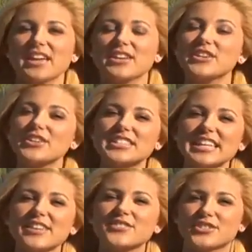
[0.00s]

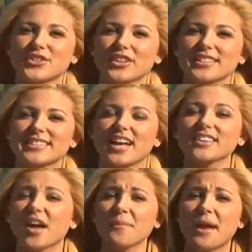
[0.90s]
UCF students,
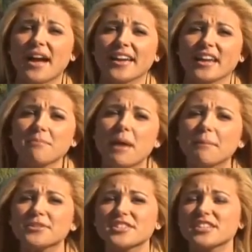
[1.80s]
alumni, and
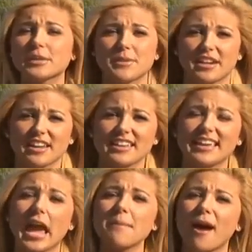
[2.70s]
members of the community
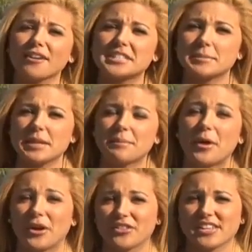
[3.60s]
came out to be a
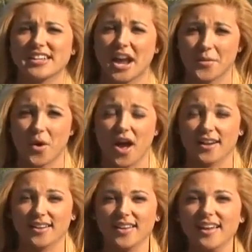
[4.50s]
part of the Knight Walk.
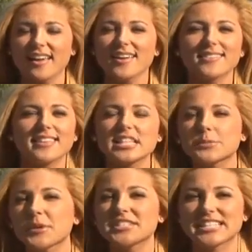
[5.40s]
These
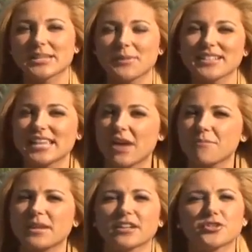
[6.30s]
participants have
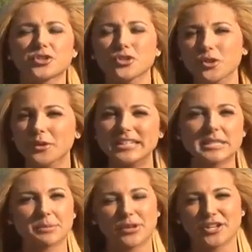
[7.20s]
been a true
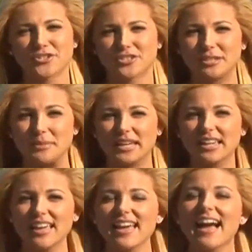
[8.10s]
inspiration to me
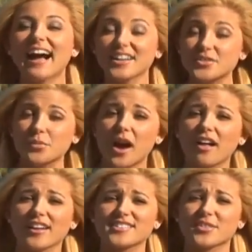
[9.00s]
as well
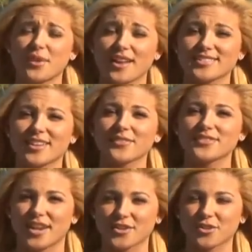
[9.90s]
as the rest of
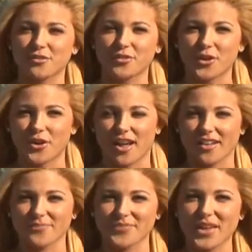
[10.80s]
Central Florida.
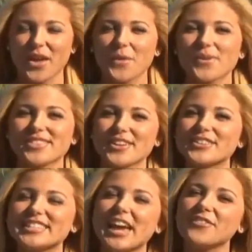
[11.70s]
With
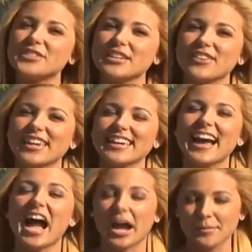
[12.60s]
UCF TV,
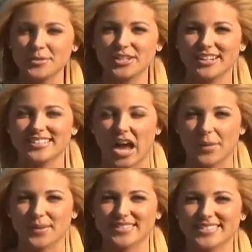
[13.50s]
I'm Gina
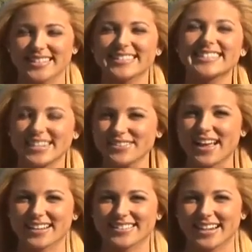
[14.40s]
Thomas. See you
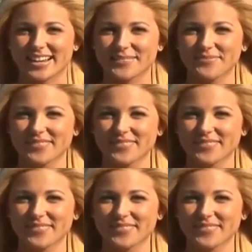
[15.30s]
next time.